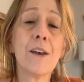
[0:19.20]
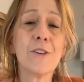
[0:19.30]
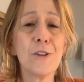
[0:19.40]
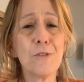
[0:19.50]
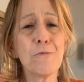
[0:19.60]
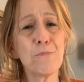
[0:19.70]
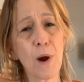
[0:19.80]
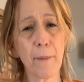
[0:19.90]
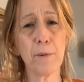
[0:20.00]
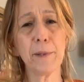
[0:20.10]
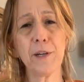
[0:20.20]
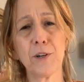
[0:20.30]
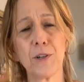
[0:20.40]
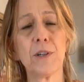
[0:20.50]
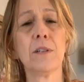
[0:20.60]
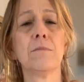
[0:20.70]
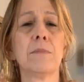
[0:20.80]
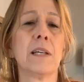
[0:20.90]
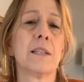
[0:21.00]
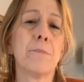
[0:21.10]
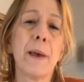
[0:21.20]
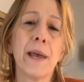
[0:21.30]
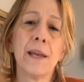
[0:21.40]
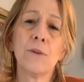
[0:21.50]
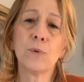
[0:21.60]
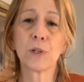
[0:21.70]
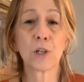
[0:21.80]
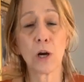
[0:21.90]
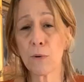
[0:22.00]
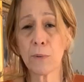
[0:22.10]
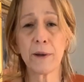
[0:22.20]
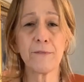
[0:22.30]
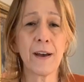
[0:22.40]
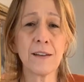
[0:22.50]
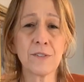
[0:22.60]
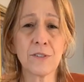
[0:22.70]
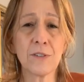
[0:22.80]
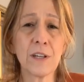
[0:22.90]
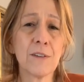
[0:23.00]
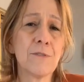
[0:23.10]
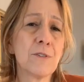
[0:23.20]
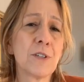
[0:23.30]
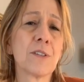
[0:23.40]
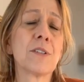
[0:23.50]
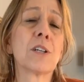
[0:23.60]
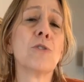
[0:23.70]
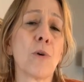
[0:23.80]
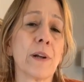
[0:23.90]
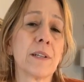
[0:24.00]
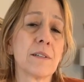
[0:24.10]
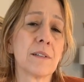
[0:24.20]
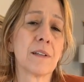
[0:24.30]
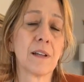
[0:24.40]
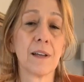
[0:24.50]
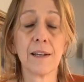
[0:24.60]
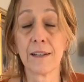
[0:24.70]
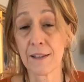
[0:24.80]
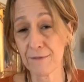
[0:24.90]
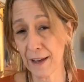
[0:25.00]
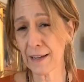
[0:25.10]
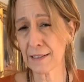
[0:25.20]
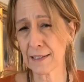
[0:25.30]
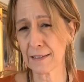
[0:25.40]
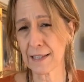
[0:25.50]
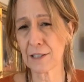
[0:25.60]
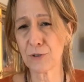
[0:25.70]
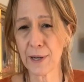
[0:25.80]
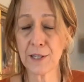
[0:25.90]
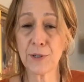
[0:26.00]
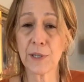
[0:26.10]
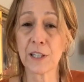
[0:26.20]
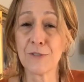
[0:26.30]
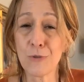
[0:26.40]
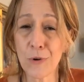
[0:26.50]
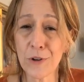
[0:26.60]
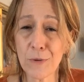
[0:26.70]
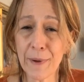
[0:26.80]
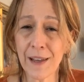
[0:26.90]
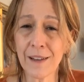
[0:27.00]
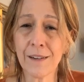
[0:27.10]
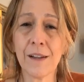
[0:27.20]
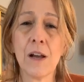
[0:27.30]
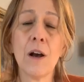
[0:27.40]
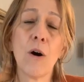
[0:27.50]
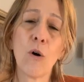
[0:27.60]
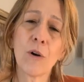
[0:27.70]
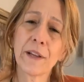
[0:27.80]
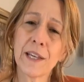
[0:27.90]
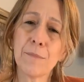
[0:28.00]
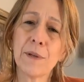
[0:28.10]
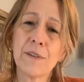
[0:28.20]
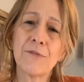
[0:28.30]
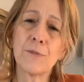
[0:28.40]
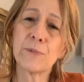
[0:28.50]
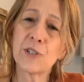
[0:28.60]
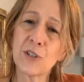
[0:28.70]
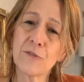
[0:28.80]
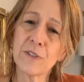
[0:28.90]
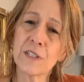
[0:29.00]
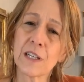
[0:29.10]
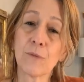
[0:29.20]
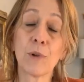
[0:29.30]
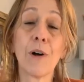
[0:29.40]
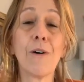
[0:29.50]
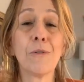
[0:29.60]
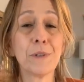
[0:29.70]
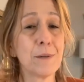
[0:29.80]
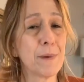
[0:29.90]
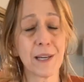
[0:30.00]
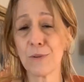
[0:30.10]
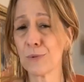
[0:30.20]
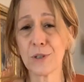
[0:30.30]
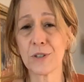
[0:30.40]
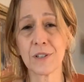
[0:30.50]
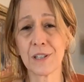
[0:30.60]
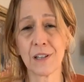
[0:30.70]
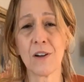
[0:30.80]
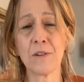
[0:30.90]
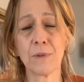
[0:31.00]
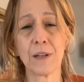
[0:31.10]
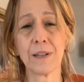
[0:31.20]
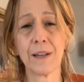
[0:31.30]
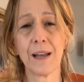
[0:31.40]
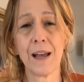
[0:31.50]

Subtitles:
You've probably heard that the pain will go away faster if you just ignore it. The fact is that trying to ignore your pain or keep it from surfacing will only make it worse in the long run.